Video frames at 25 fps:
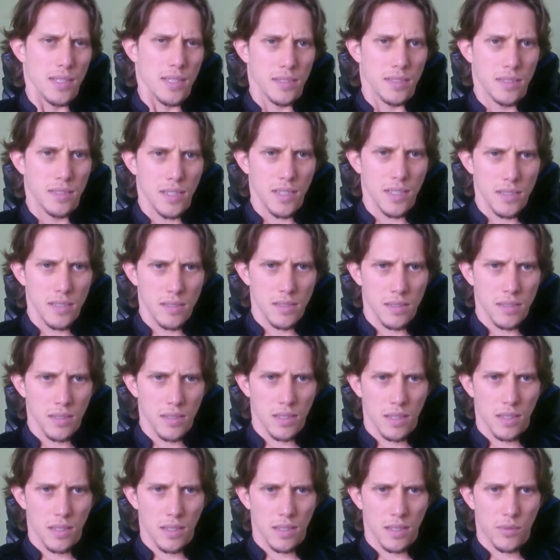This
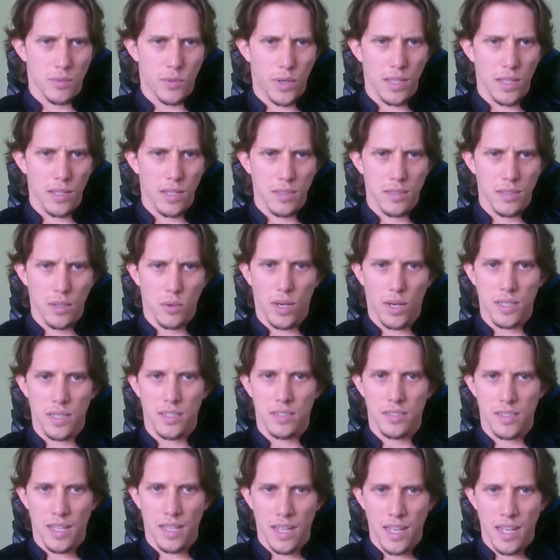relic, the
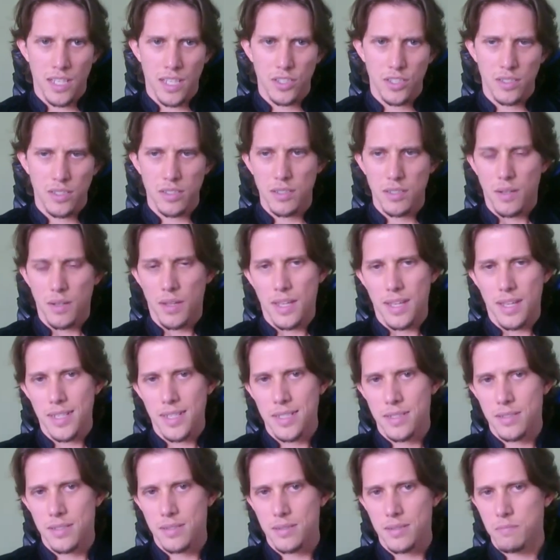Guardian's Aegis,
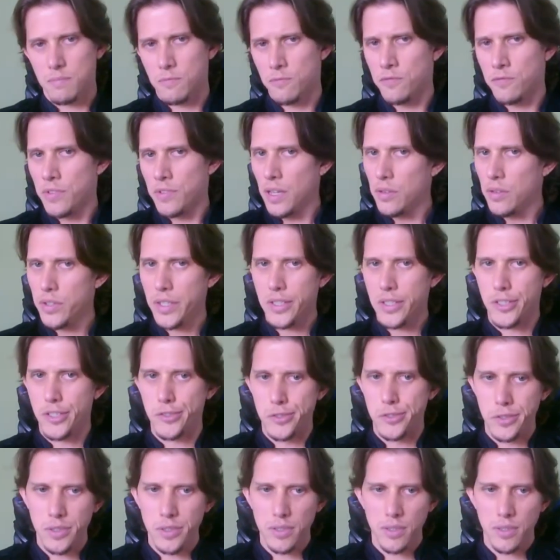is very
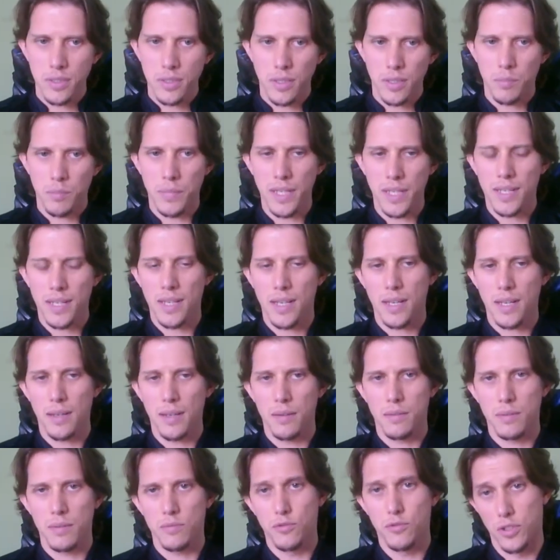good
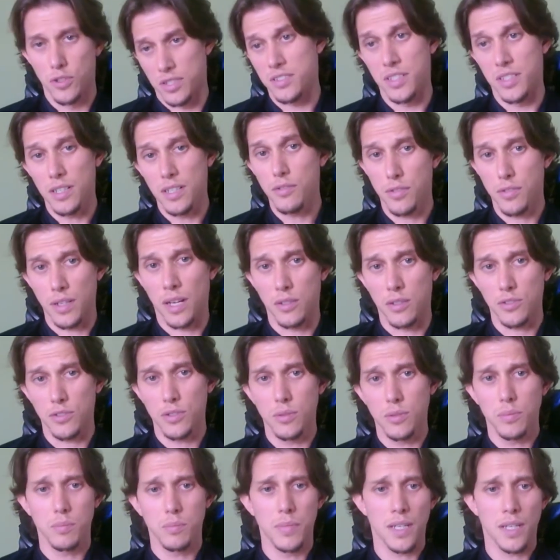for Sigrith
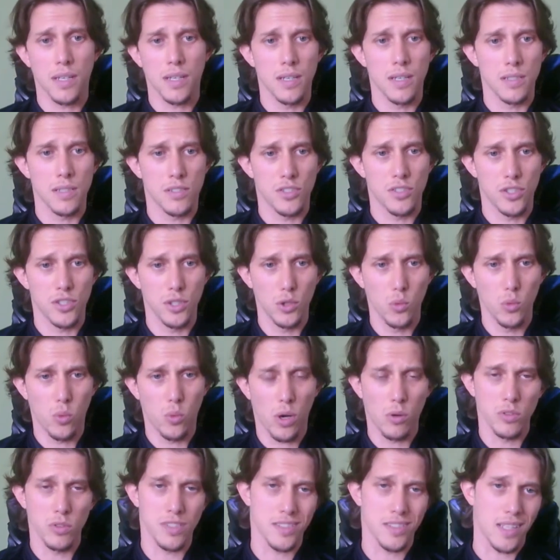also, because shield
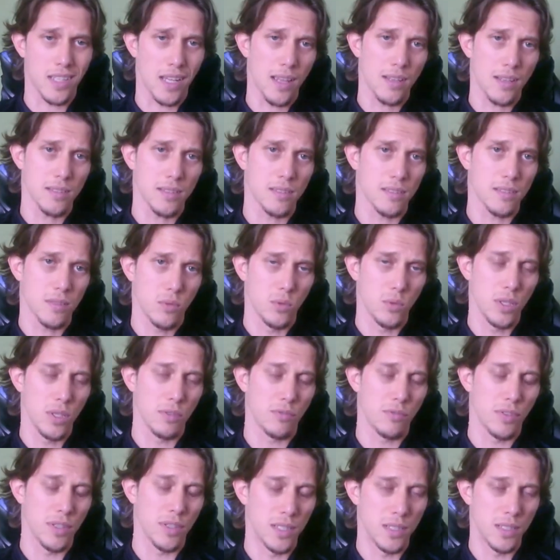wall stacks
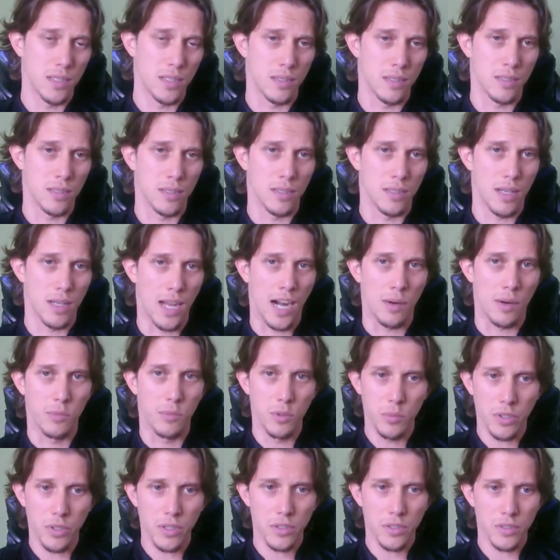with her
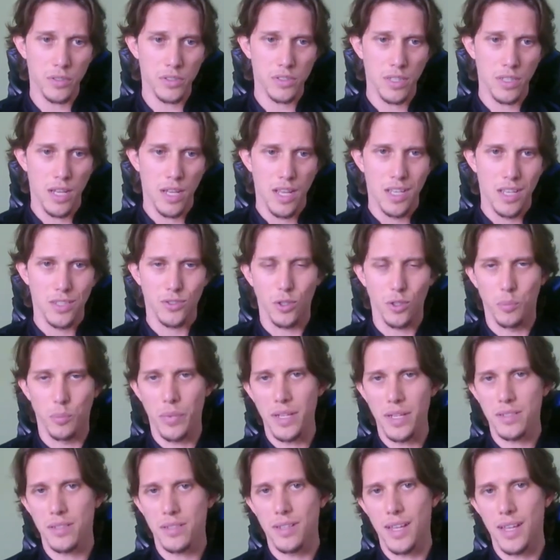armor bonus. So
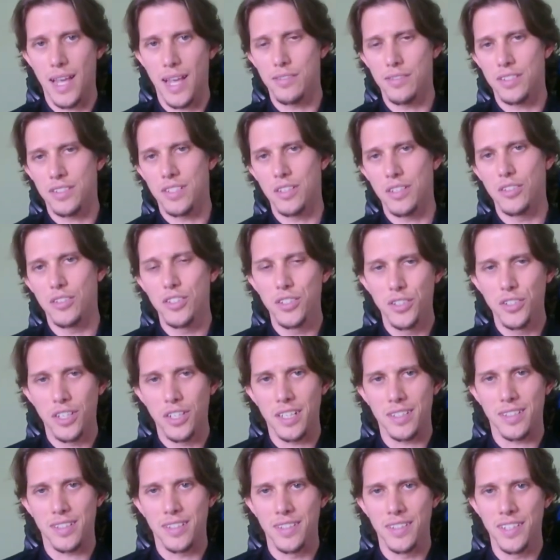basically every single
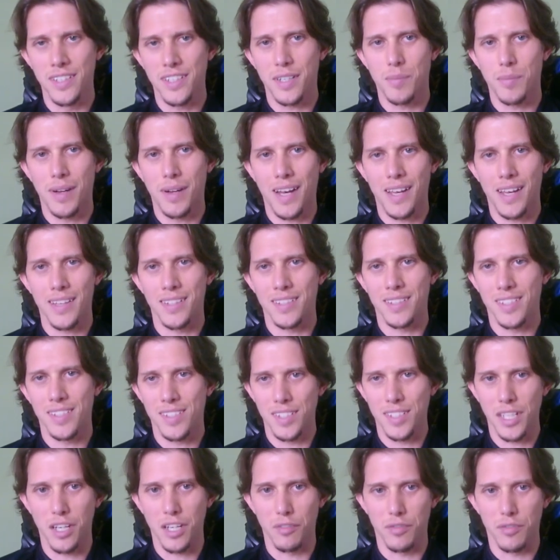unit nearby
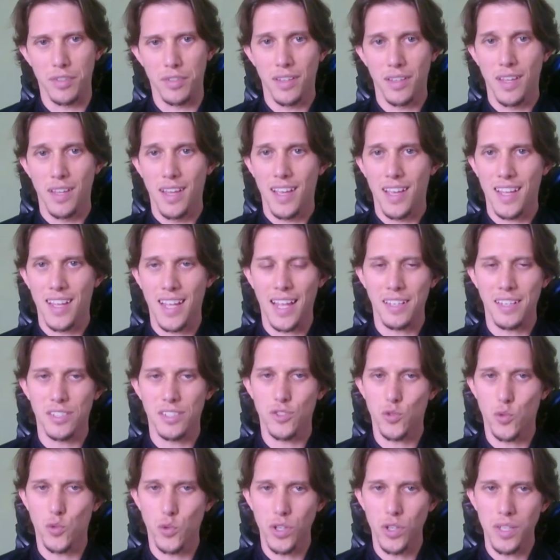Sigrith gains
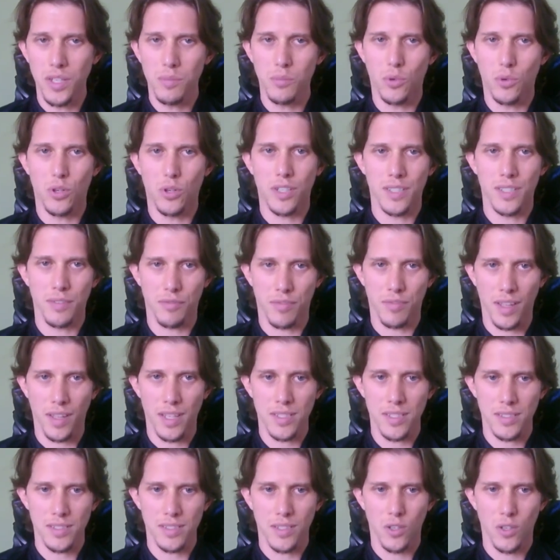3 more
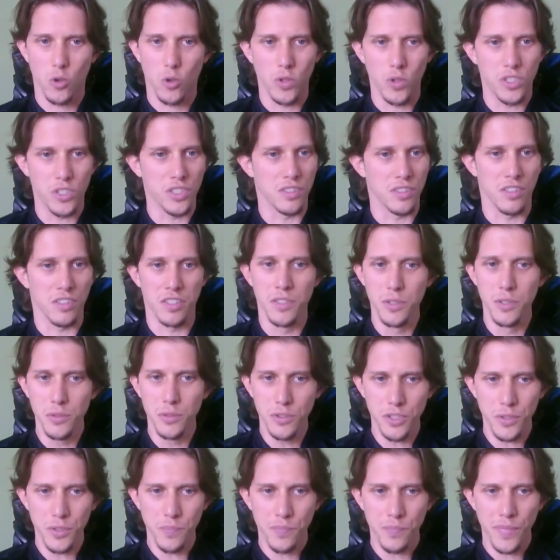defense, which is
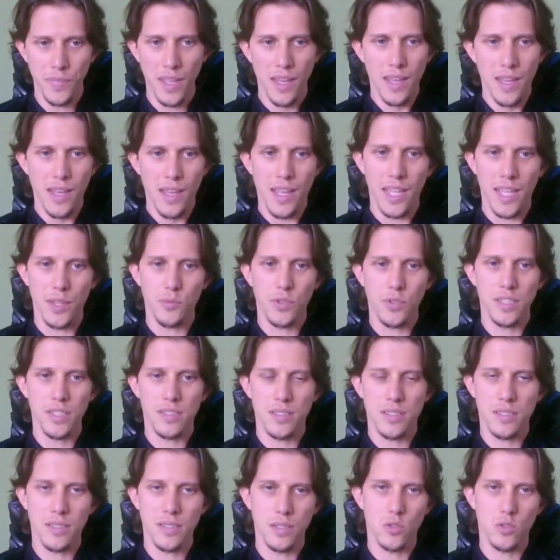huge. And
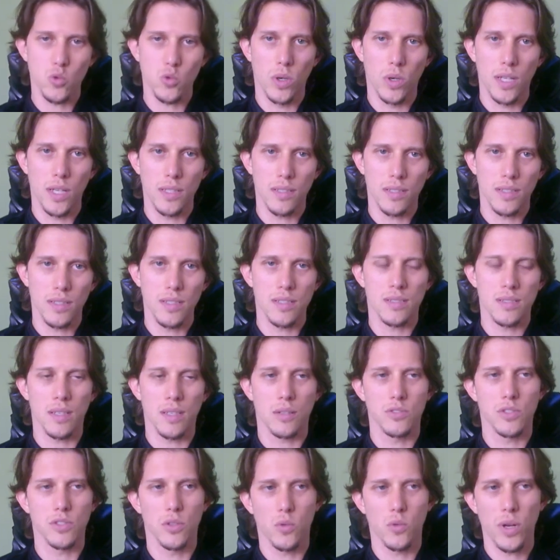resistance 1 is
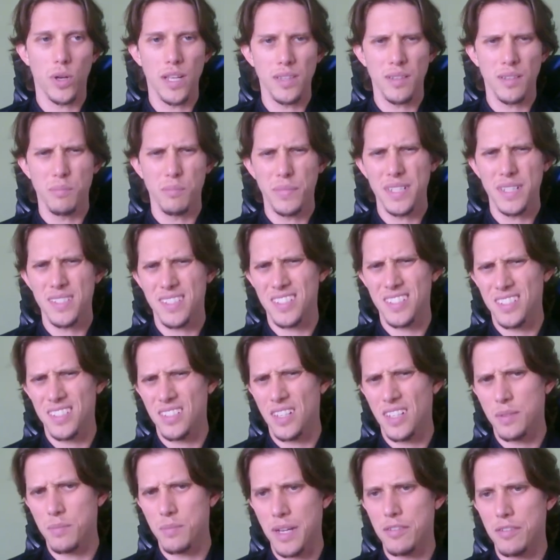also great, but it's
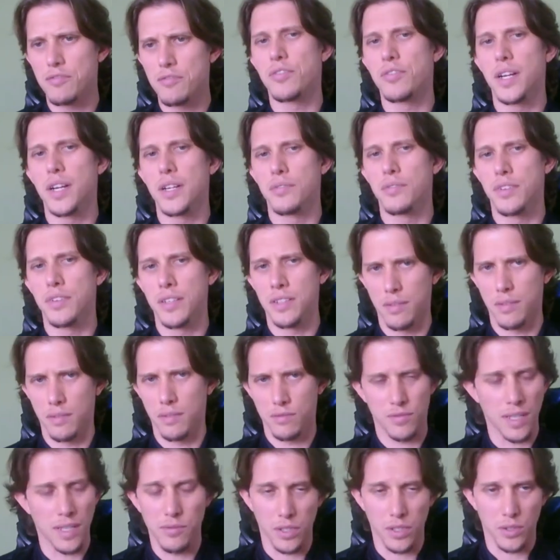not my
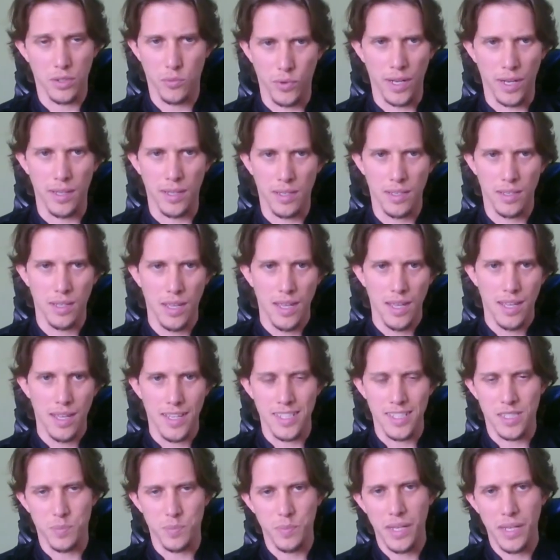favorite relic.
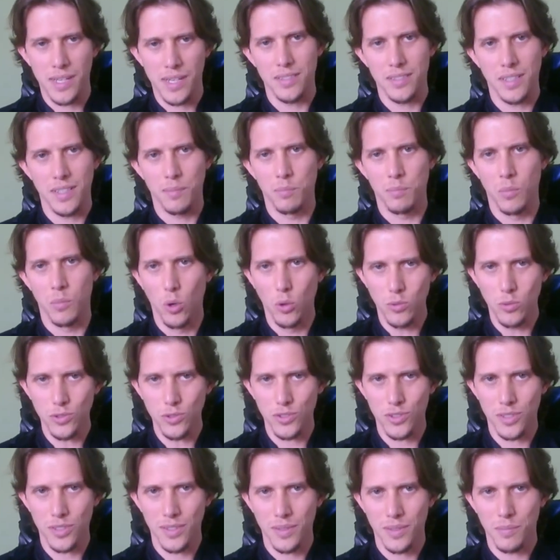It's better than
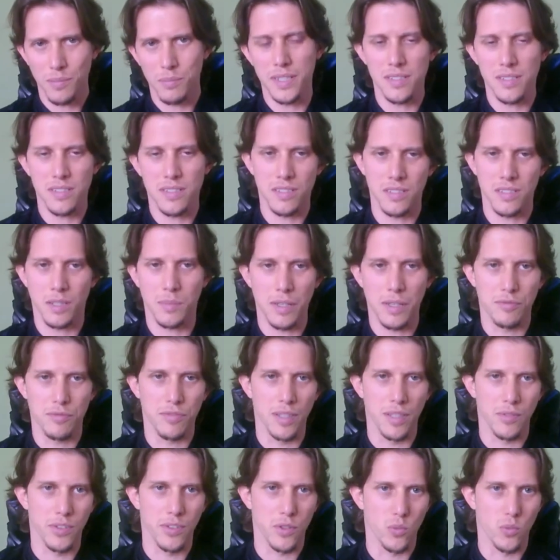most, but it's not my
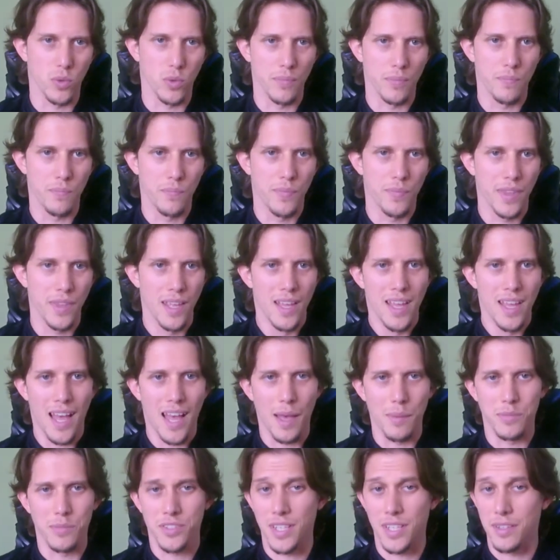favorite one.
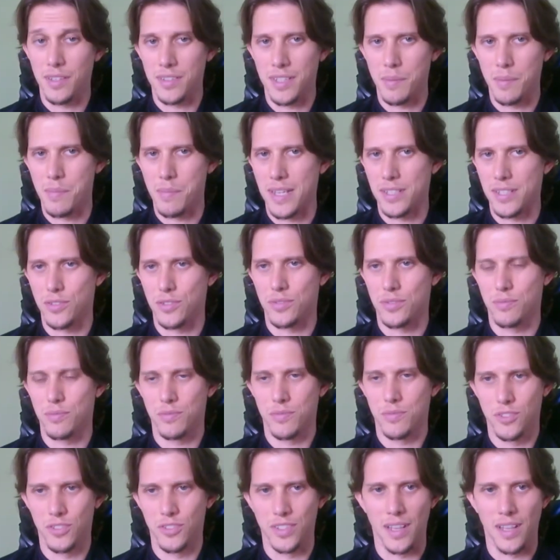I'm saving the best
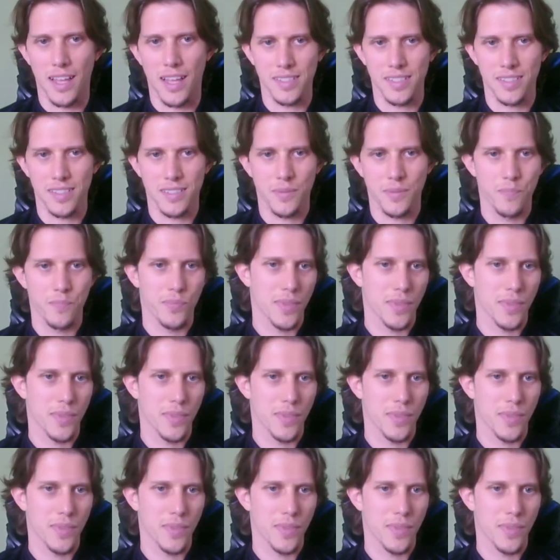to the last.